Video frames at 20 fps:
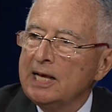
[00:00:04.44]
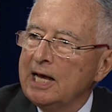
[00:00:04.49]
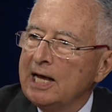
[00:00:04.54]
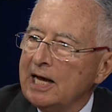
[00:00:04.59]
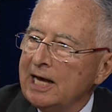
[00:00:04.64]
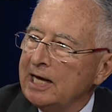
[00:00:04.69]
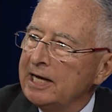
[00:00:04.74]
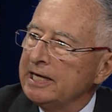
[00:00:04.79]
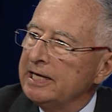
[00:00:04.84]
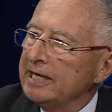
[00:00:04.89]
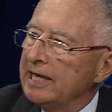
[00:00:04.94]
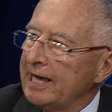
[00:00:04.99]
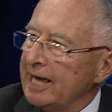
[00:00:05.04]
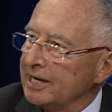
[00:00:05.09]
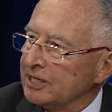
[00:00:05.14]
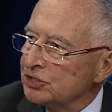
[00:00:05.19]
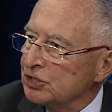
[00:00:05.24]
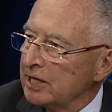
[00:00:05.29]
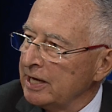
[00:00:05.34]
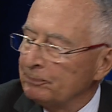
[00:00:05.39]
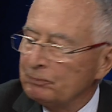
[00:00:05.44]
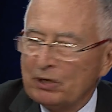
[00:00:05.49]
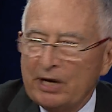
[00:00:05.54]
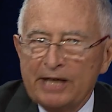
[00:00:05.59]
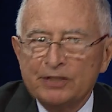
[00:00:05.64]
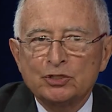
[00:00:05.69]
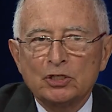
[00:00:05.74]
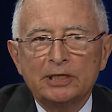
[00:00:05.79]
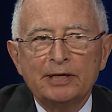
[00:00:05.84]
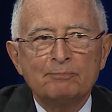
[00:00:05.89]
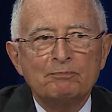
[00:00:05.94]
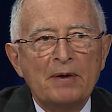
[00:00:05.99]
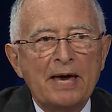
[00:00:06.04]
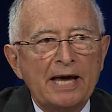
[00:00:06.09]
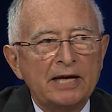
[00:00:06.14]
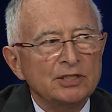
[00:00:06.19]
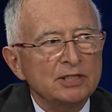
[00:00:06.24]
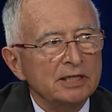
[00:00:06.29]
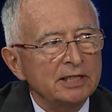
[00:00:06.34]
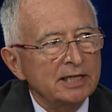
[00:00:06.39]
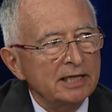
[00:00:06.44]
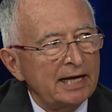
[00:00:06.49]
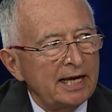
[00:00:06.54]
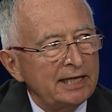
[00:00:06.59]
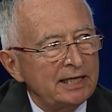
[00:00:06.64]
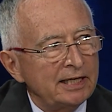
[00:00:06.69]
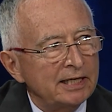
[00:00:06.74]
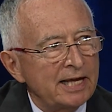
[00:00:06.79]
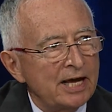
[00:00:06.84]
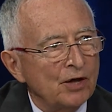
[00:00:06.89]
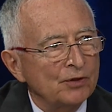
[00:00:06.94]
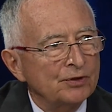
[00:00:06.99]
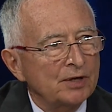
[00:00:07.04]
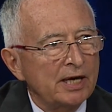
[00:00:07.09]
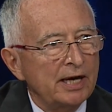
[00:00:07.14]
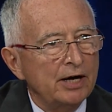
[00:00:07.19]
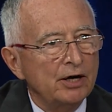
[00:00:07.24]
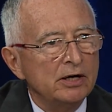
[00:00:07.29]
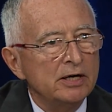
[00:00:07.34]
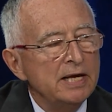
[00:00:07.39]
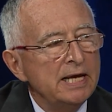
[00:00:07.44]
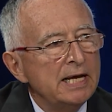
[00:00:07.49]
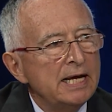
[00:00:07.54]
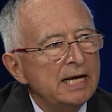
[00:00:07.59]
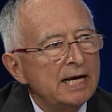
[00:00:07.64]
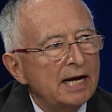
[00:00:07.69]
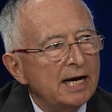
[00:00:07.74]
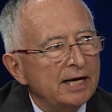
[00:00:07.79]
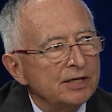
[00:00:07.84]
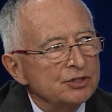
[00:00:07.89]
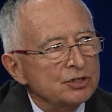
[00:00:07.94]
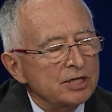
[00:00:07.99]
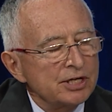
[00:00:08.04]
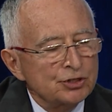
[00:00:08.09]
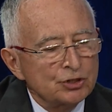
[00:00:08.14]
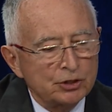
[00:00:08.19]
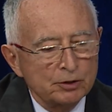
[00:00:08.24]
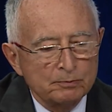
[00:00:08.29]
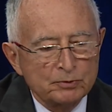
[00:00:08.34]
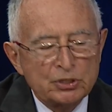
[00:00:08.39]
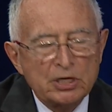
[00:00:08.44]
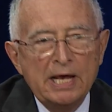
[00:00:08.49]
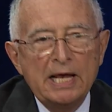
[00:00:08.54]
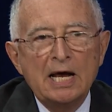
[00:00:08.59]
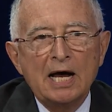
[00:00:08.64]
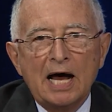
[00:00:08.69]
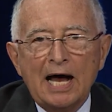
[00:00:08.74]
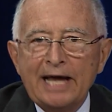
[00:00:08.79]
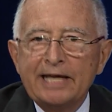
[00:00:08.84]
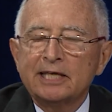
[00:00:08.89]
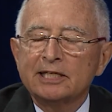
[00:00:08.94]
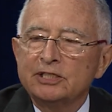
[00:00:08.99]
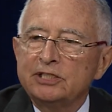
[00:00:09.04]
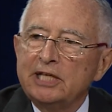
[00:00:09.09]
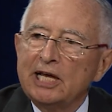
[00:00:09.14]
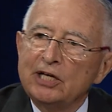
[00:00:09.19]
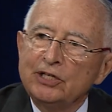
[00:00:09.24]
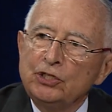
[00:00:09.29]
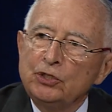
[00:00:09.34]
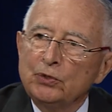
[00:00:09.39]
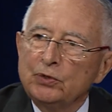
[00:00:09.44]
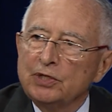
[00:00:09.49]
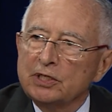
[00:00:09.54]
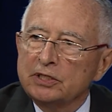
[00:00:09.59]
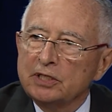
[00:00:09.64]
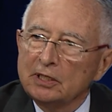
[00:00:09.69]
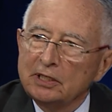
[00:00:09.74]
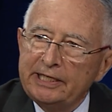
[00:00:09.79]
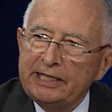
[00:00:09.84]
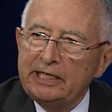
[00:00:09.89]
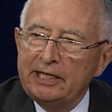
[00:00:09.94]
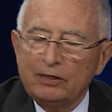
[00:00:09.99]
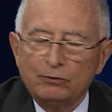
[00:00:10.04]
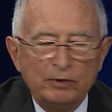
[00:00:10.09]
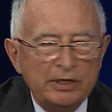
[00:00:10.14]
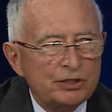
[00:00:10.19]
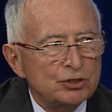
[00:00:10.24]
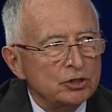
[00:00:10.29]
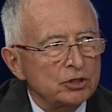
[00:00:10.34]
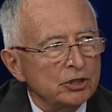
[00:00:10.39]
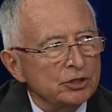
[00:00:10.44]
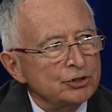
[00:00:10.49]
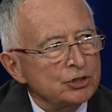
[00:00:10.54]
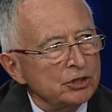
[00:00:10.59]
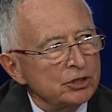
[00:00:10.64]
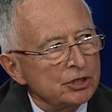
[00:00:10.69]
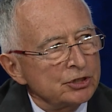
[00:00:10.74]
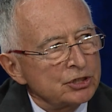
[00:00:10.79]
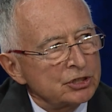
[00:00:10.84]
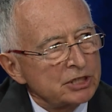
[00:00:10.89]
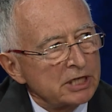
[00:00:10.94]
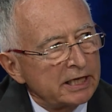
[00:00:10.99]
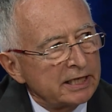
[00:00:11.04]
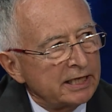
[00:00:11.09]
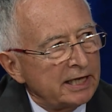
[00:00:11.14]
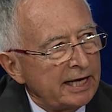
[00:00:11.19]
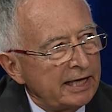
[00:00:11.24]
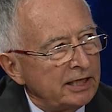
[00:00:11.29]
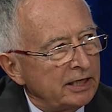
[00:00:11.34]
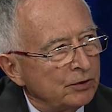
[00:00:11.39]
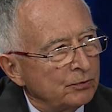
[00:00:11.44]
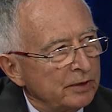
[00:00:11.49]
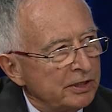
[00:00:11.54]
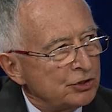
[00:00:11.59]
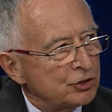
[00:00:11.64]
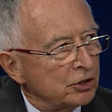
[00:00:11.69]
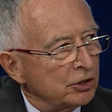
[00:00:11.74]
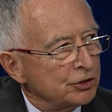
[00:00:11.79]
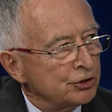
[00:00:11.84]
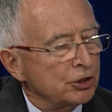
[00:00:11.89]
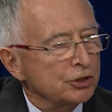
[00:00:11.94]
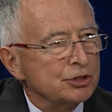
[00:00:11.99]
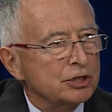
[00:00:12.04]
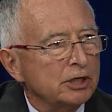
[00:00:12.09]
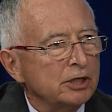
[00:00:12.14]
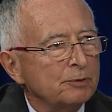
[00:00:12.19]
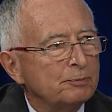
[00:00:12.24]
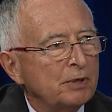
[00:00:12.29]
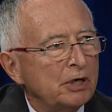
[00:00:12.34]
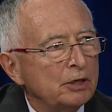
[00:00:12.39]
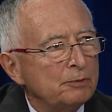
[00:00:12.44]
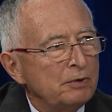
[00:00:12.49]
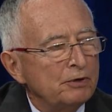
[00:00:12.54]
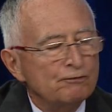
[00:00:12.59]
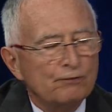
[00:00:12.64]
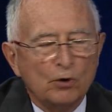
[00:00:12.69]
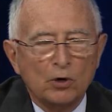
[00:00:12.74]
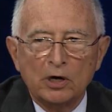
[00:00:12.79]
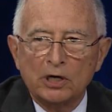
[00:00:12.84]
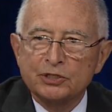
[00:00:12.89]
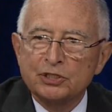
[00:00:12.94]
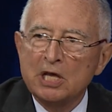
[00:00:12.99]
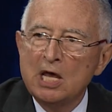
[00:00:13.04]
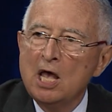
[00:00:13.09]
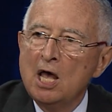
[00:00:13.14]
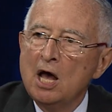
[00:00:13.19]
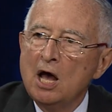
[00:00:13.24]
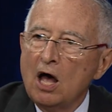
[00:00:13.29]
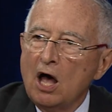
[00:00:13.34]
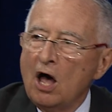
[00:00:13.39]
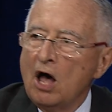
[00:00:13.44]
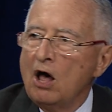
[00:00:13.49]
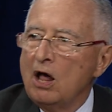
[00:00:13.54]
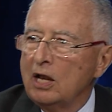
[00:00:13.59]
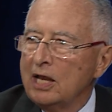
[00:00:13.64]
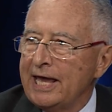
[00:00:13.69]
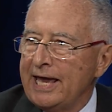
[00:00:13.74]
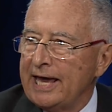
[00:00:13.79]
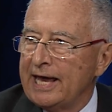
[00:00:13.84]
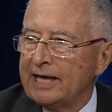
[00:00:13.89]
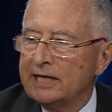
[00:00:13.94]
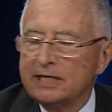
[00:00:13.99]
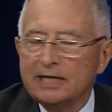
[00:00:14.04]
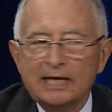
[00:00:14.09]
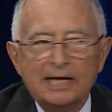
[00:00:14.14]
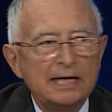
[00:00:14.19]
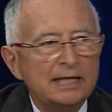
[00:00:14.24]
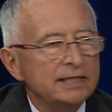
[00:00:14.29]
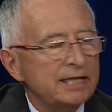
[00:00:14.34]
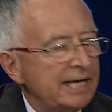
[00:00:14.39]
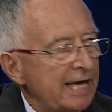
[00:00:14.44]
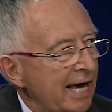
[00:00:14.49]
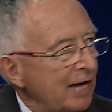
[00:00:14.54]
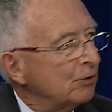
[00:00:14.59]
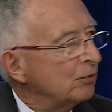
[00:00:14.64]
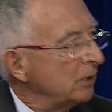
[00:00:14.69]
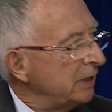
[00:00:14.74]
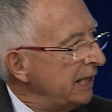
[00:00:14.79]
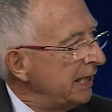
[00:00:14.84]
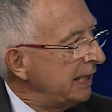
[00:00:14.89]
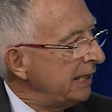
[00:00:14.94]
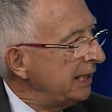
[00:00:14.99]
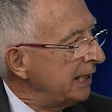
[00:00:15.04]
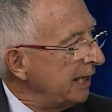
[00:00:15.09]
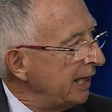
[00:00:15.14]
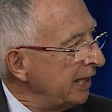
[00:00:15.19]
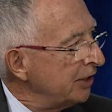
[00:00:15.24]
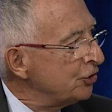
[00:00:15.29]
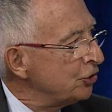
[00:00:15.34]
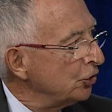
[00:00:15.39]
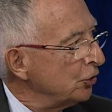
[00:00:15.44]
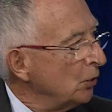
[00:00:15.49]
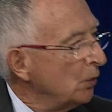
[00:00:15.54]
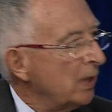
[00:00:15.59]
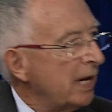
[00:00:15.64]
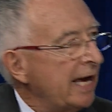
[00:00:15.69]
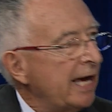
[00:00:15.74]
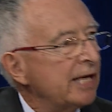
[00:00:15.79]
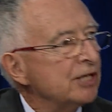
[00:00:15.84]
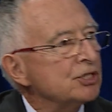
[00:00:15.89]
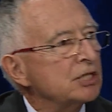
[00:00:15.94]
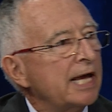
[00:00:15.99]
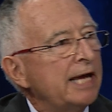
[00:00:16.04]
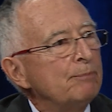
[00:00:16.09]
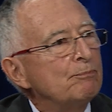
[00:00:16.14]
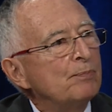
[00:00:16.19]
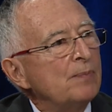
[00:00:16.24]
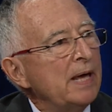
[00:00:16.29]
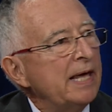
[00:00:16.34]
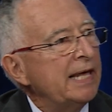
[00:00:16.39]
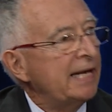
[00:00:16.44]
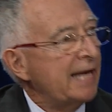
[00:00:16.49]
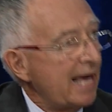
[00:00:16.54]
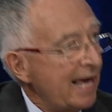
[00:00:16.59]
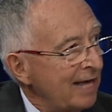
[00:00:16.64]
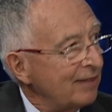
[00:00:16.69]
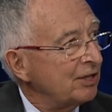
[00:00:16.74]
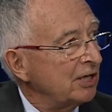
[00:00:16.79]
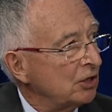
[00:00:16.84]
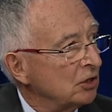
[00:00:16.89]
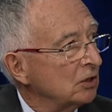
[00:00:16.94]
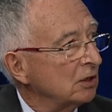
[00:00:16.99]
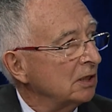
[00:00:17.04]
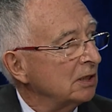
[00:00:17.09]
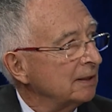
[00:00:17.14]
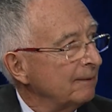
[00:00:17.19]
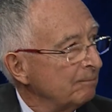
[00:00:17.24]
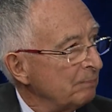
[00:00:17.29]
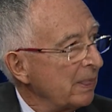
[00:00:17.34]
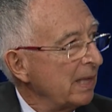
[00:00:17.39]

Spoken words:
and its potential impact on Canadian healthcare systems, I can tell you that the leading researchers, Canadian researchers that appeared before us, all had the equity issue as an ethical